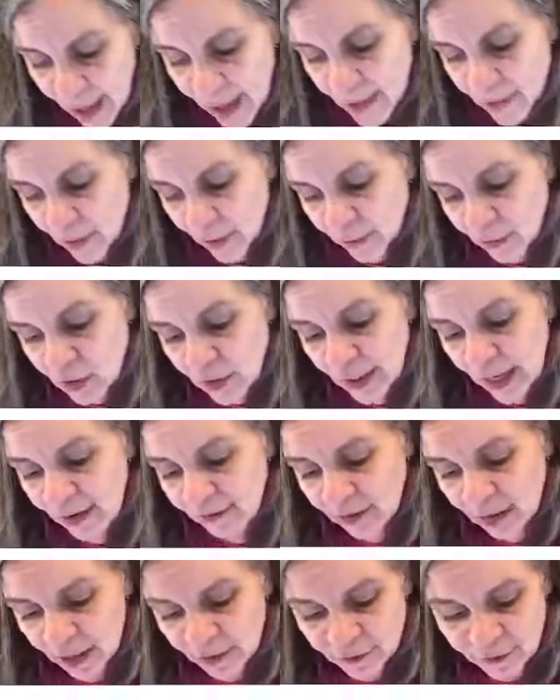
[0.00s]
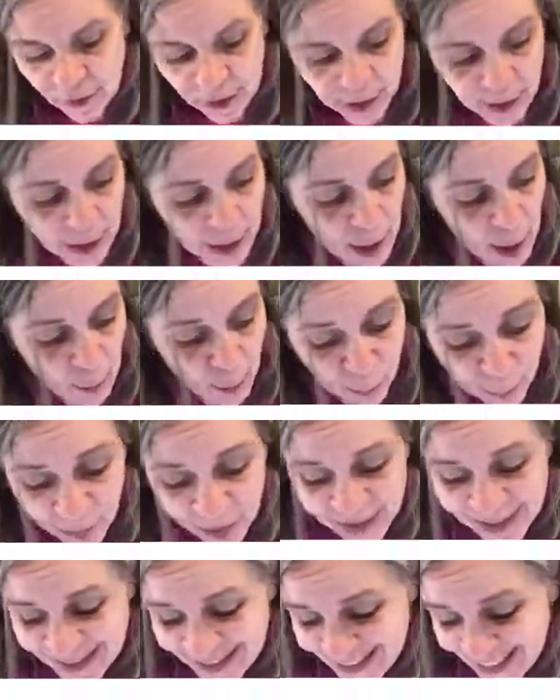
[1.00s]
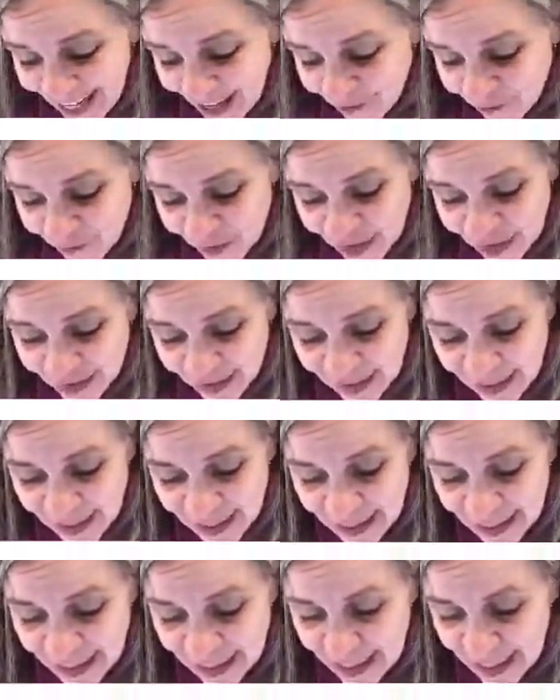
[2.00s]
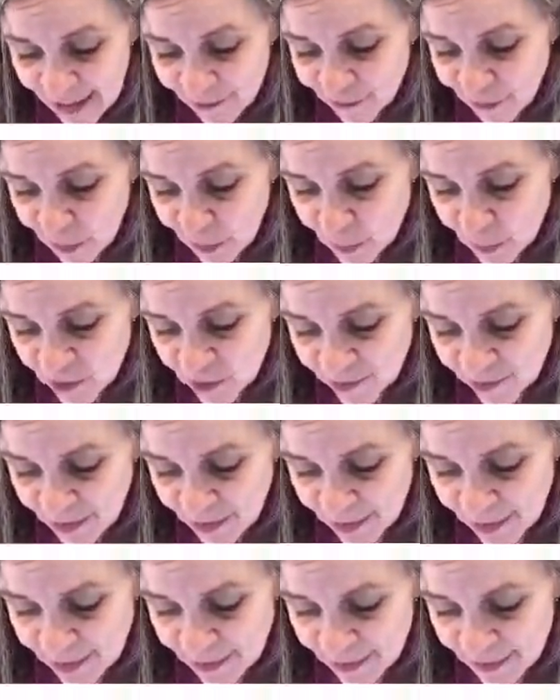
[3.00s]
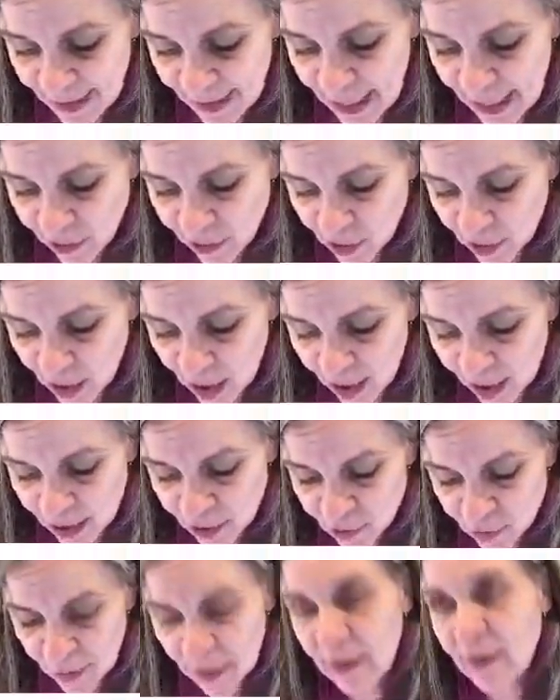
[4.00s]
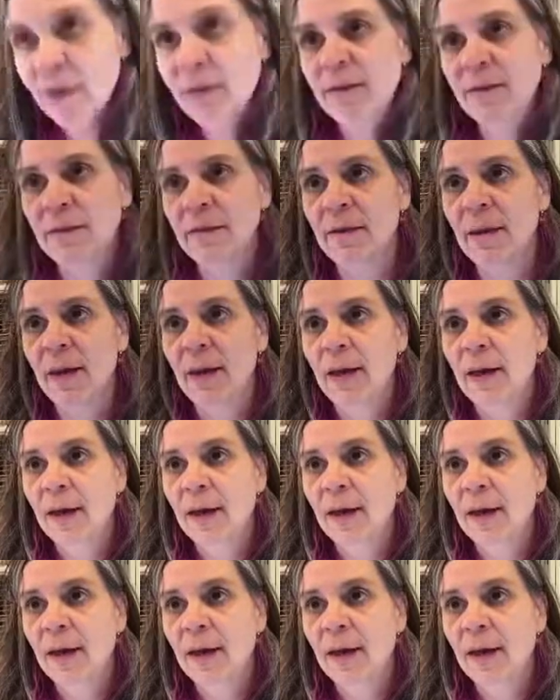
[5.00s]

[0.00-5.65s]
I don't know. You could have a lot of fun. But definitely, if you just get out your cottage wreaths,